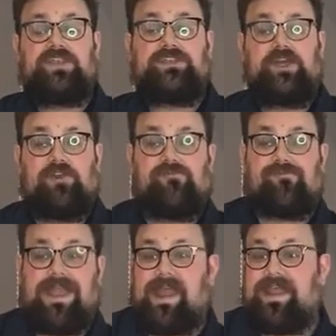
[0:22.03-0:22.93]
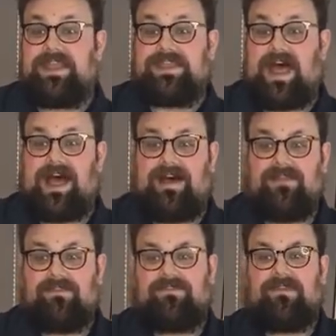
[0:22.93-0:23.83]

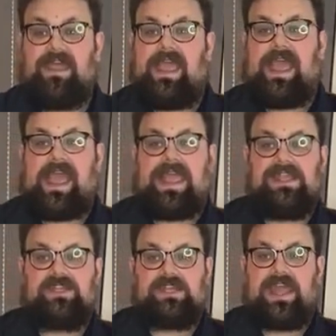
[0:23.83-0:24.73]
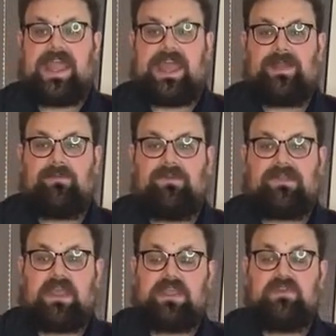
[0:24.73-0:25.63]
pteranodons, ancient animals
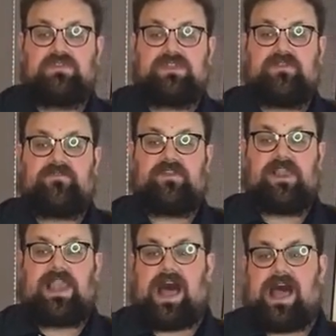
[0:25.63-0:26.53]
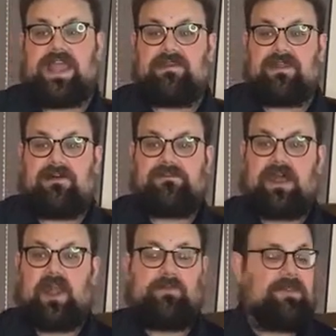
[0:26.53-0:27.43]
that used to fly around
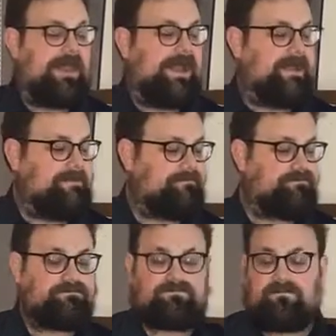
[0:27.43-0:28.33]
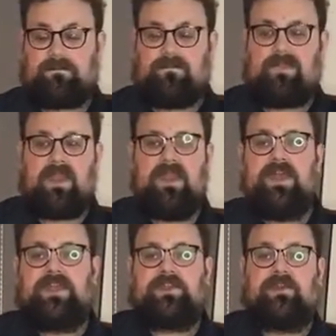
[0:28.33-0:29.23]
our planet
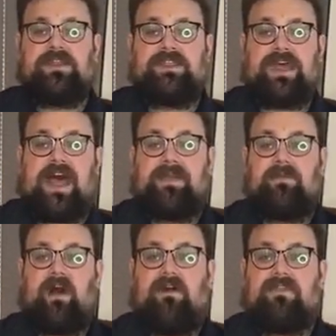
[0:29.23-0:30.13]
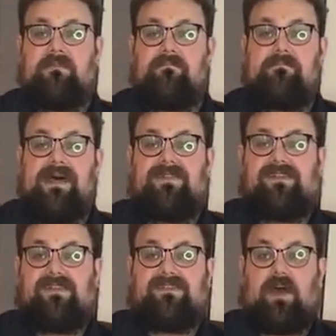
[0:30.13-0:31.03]
during the time called the
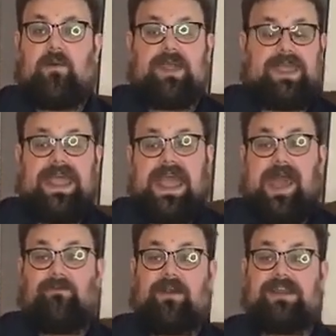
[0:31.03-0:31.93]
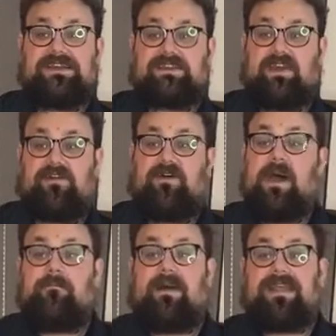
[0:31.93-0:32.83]
Mesozoic. And we're going to start off
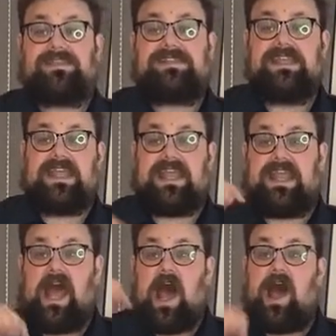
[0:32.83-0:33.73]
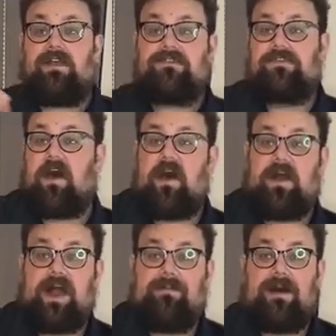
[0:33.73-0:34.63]
by singing a song
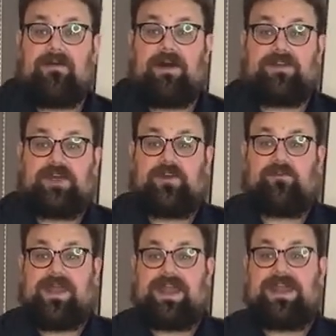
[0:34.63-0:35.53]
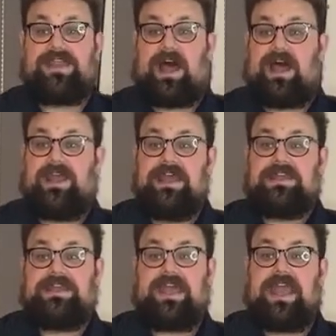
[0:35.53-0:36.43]
about a pteranodon
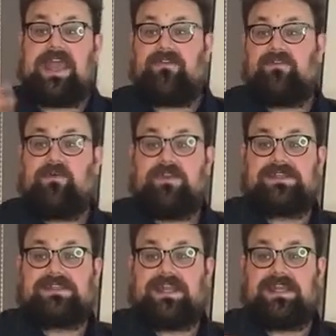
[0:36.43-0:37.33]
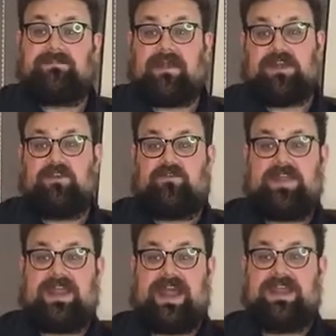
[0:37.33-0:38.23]
today. If you want to stand up on your
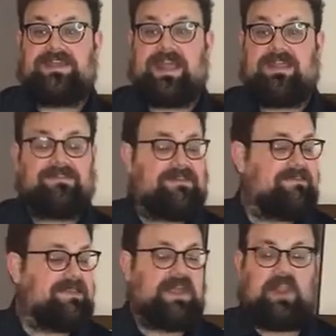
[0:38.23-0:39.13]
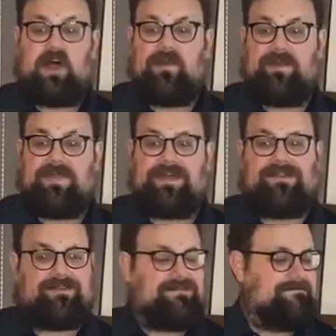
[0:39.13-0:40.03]
feet and dance and sing along with
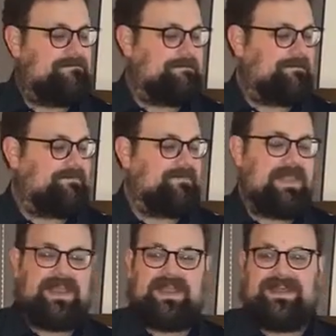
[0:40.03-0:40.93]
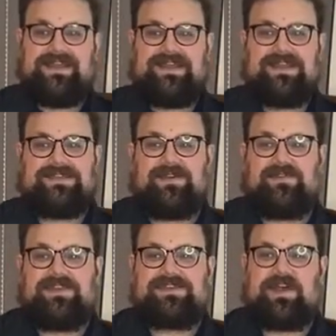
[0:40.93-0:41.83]
us. So
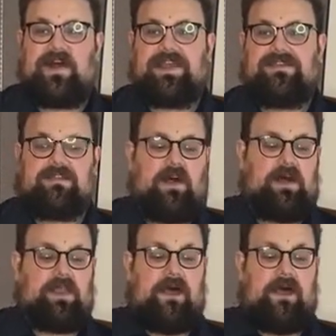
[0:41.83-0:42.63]
this song is called